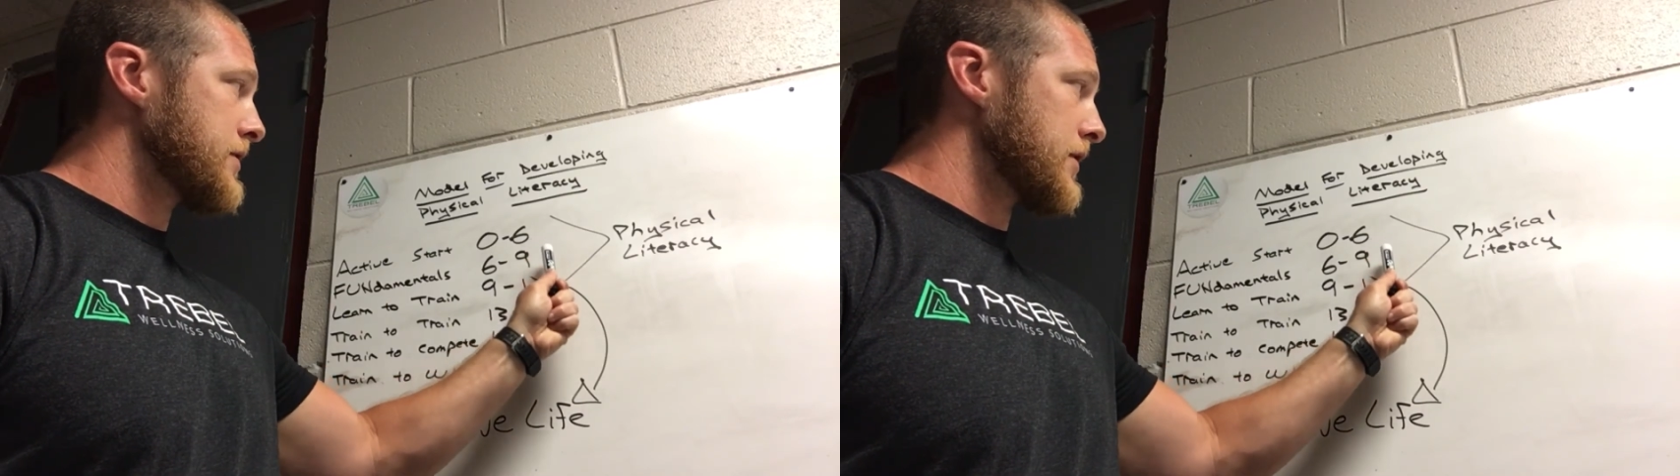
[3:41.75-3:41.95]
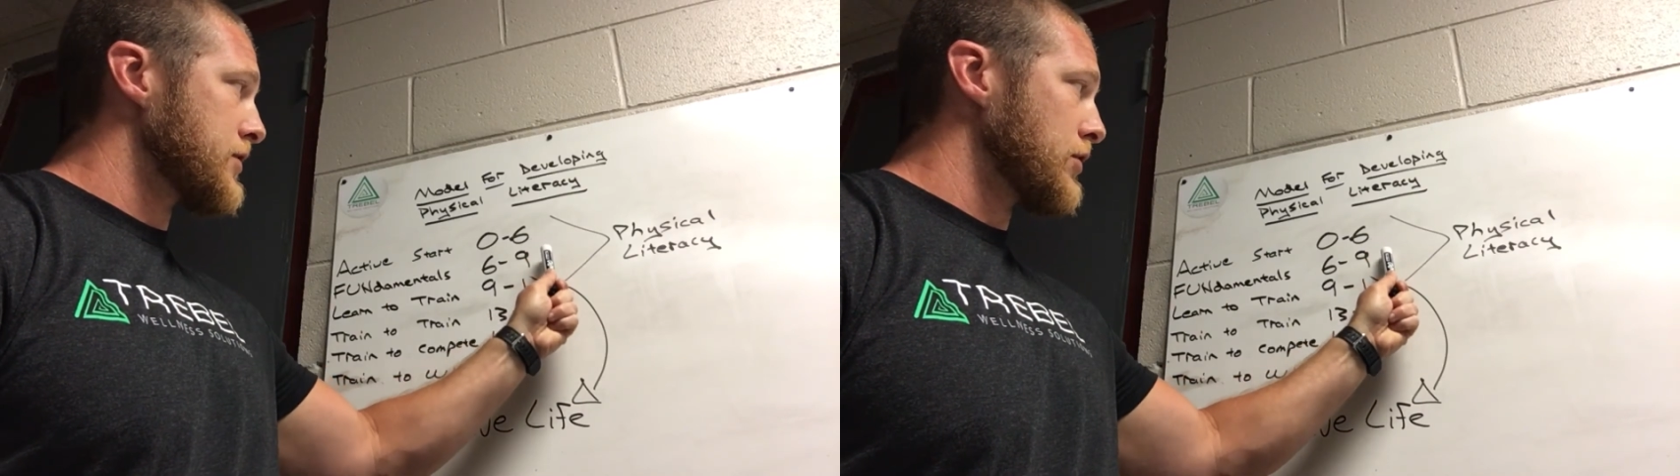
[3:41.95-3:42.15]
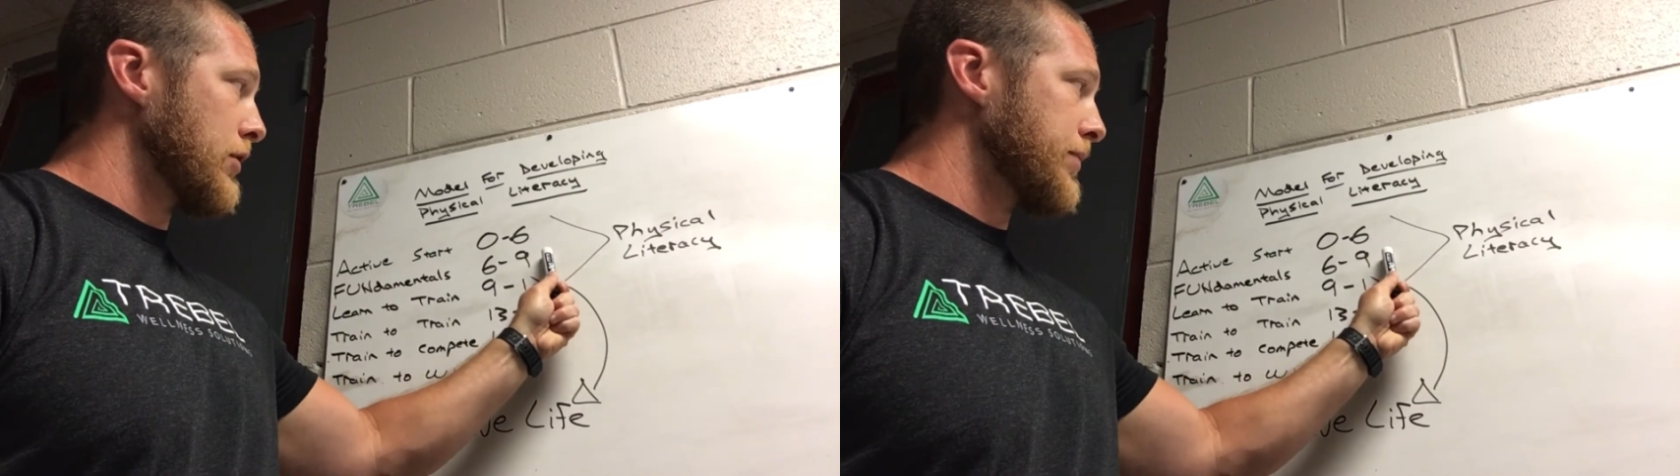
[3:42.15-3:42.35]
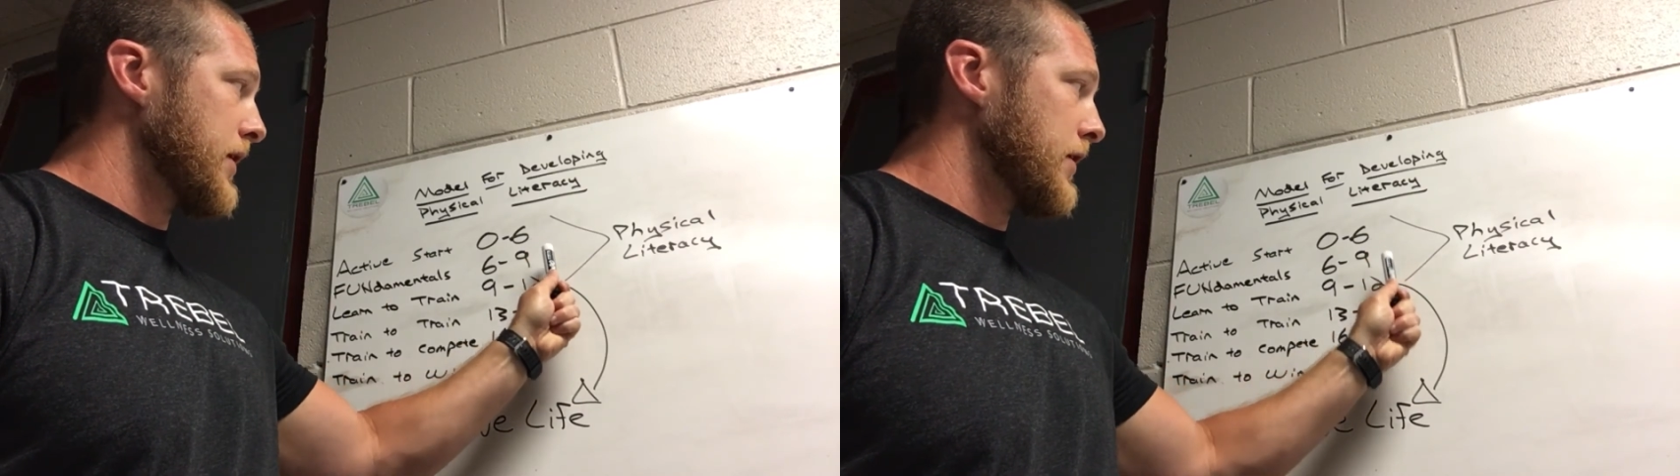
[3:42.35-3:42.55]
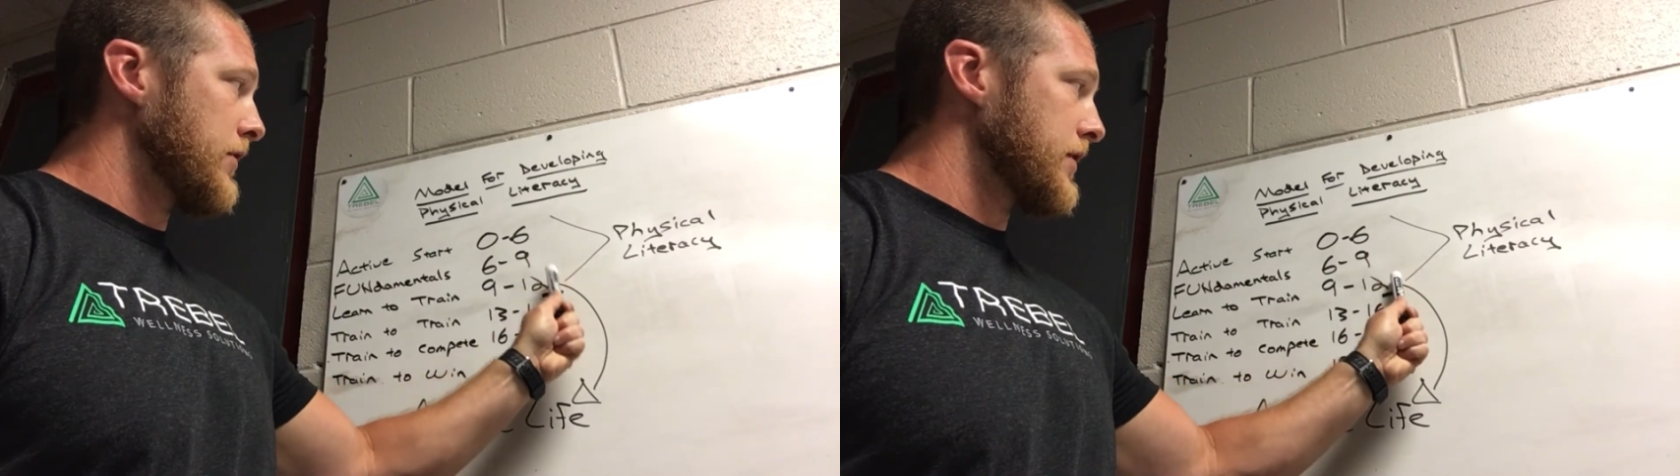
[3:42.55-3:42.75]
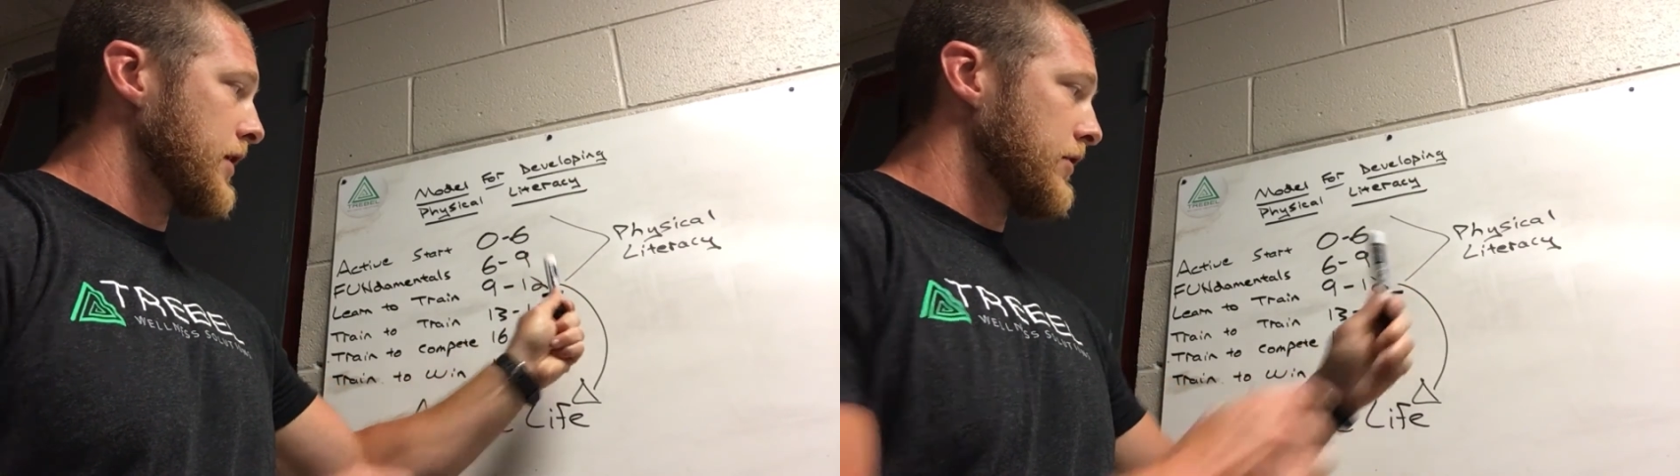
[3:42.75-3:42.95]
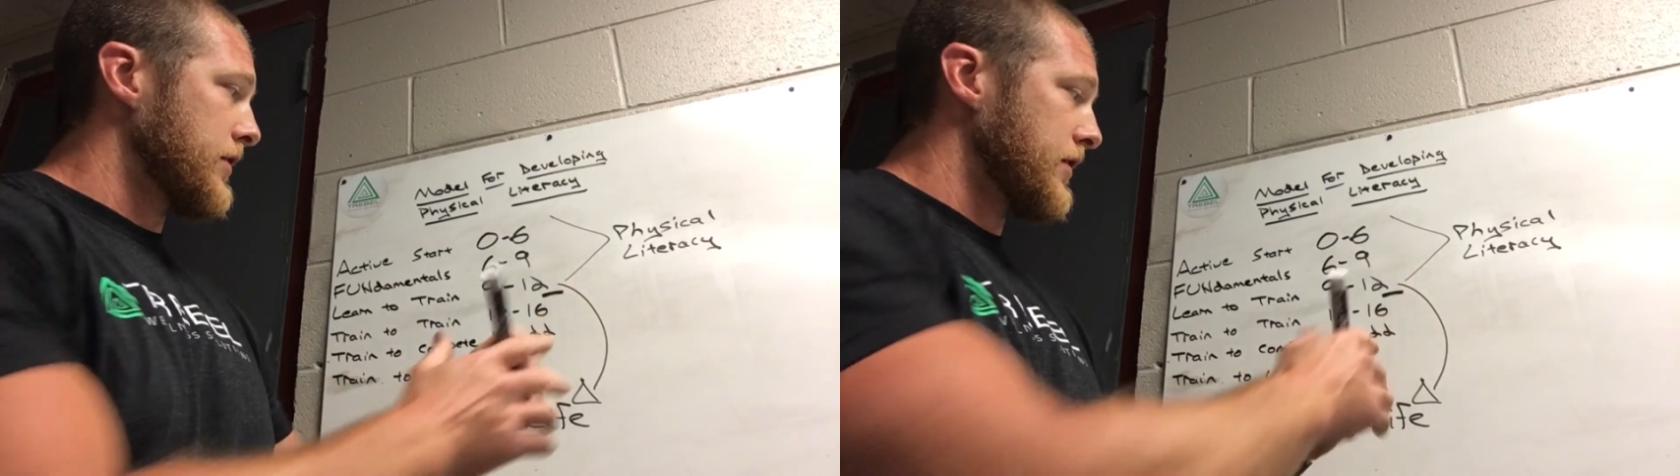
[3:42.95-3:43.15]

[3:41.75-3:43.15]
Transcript: it's going to show up here and here,